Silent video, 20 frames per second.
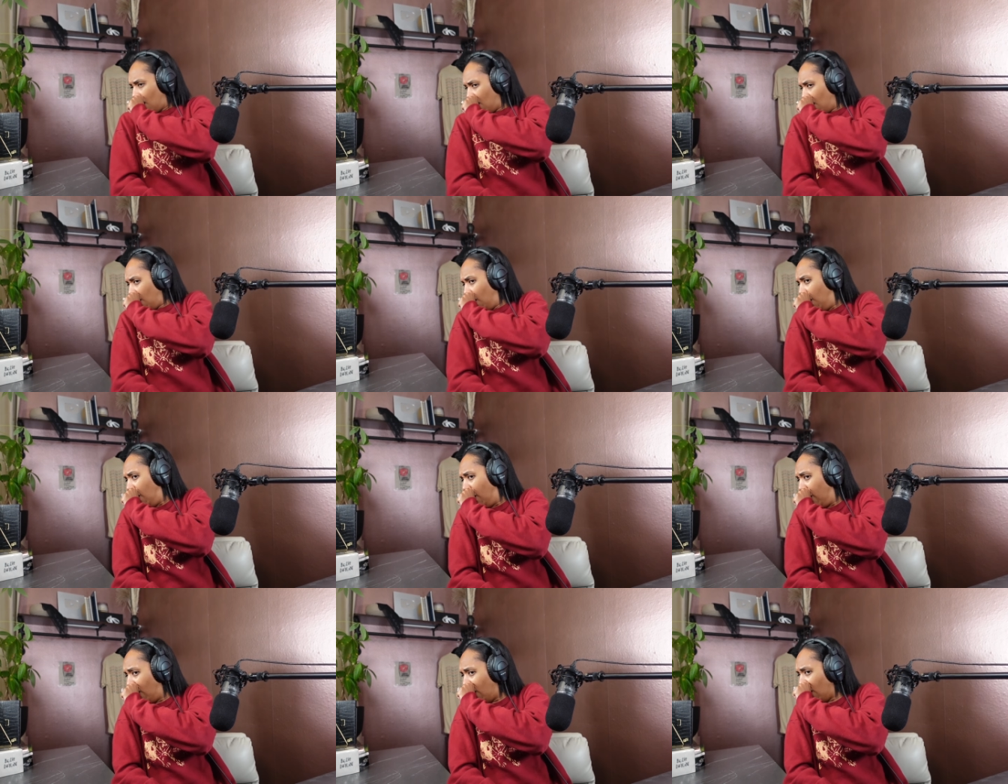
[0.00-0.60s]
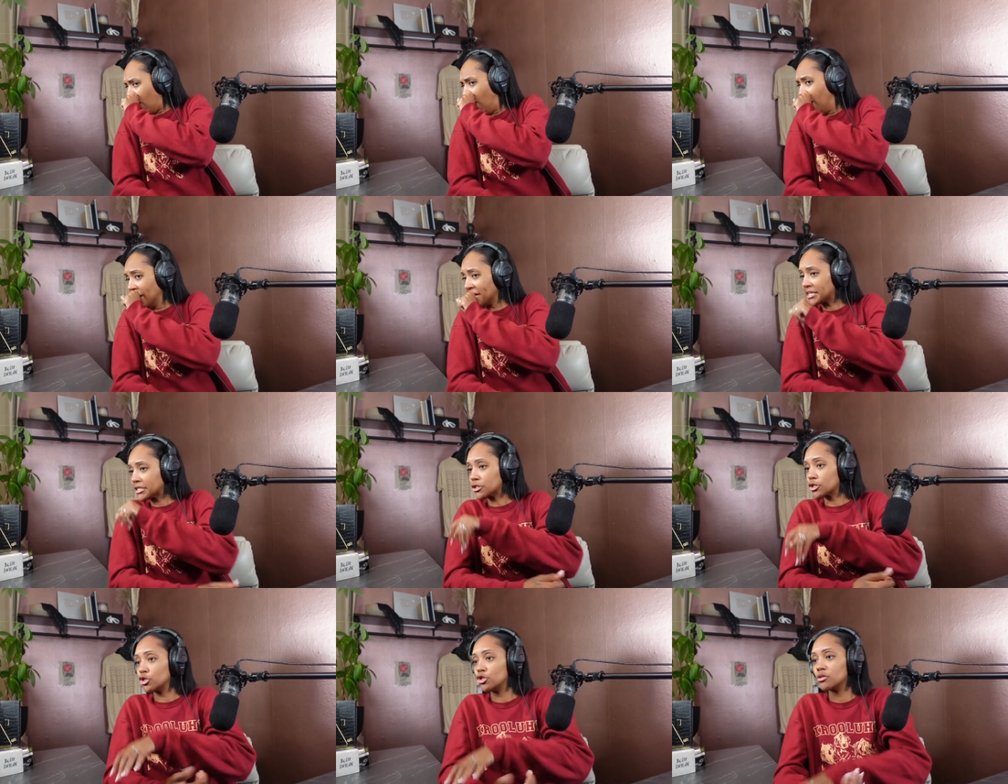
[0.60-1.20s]

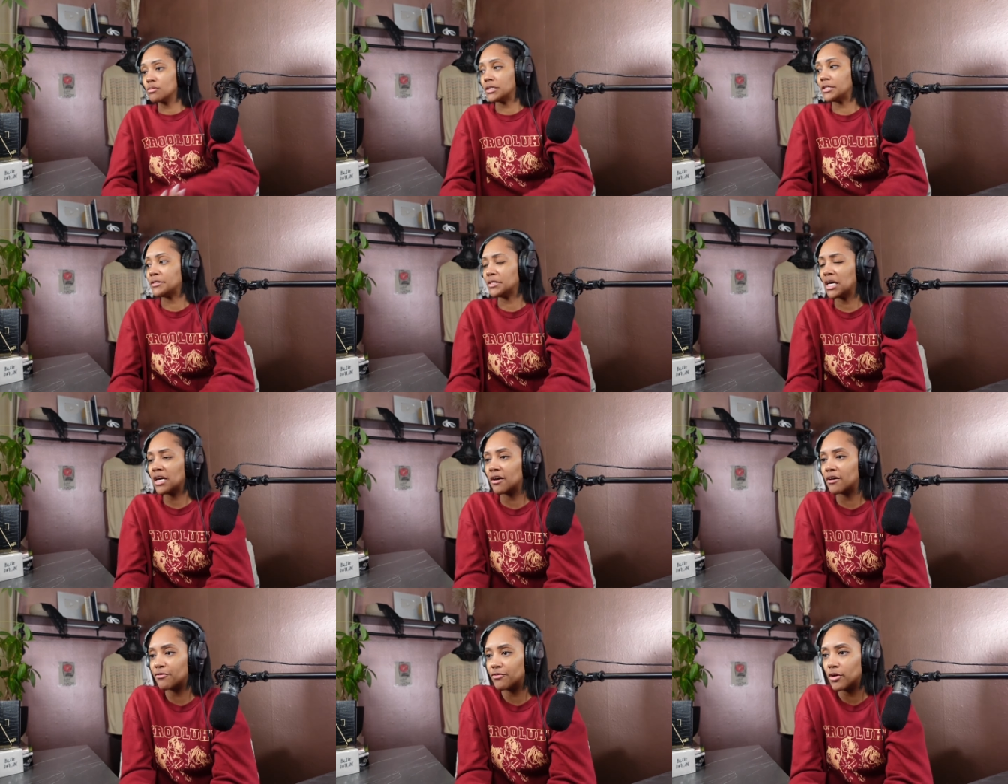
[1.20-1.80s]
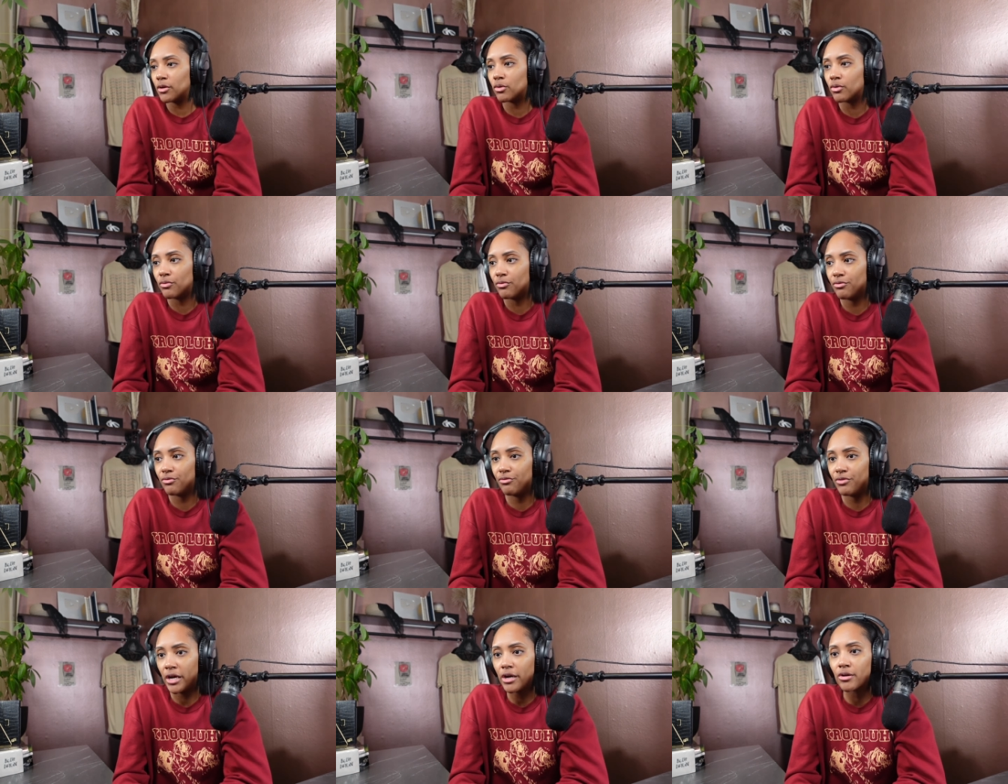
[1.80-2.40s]
Excuse me. Yeah, it felt
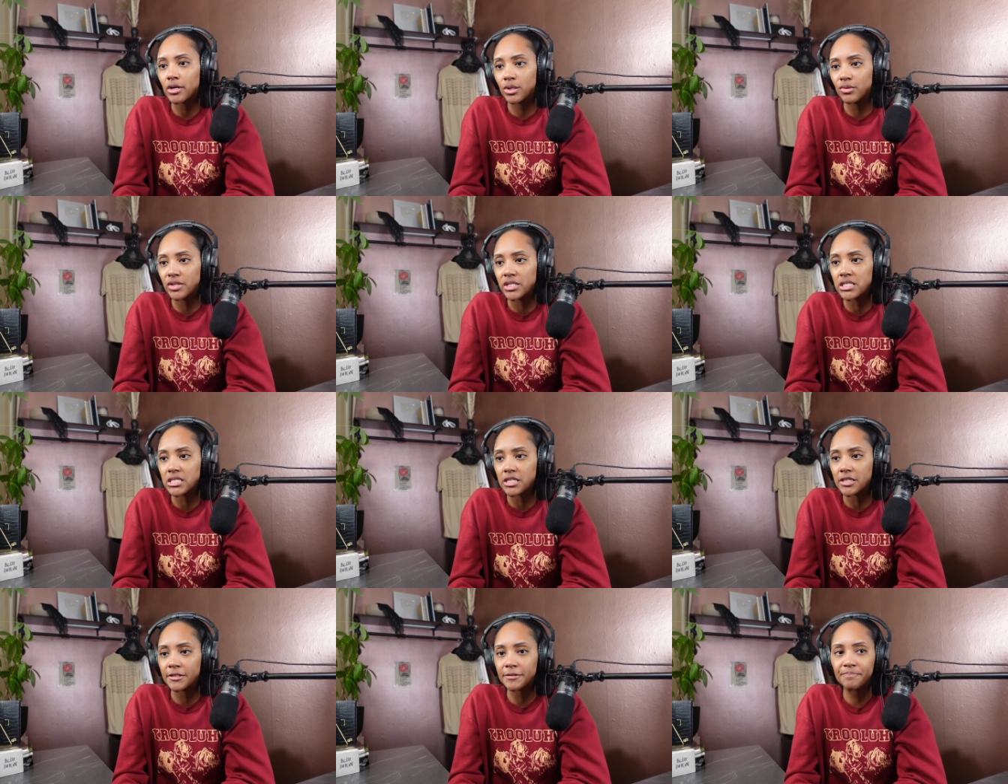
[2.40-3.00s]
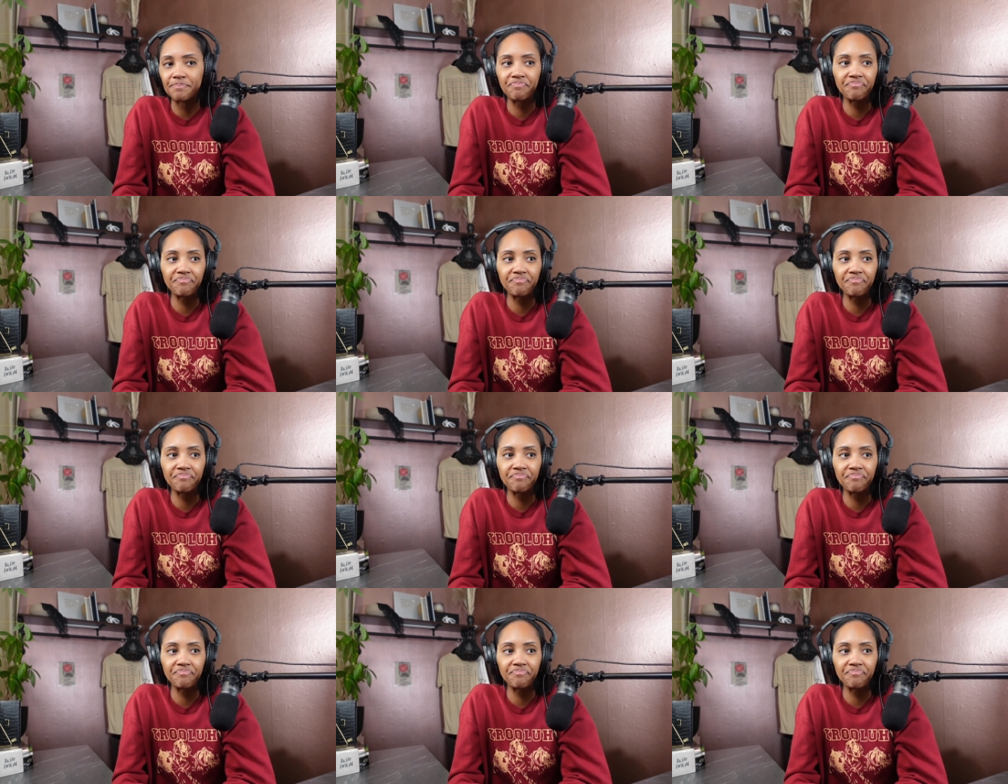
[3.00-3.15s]
very recent.